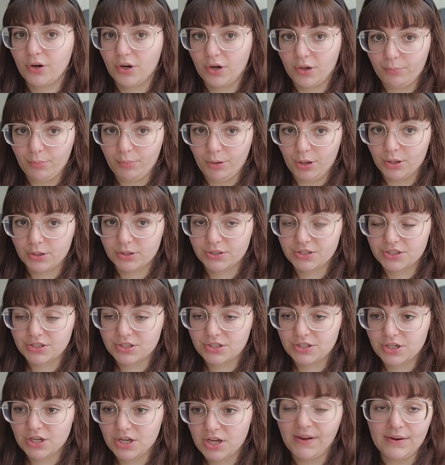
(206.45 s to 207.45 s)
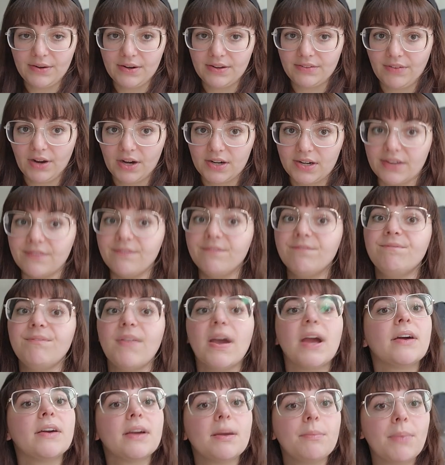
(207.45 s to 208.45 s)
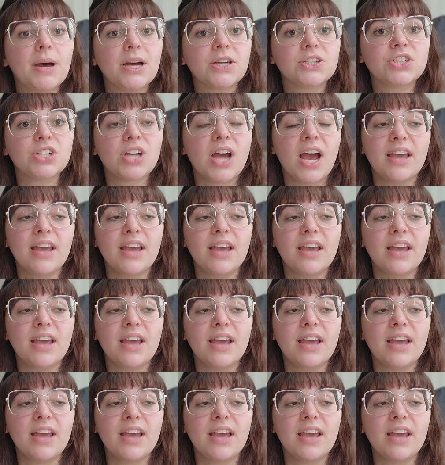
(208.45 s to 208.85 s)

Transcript: her books very, very, very much.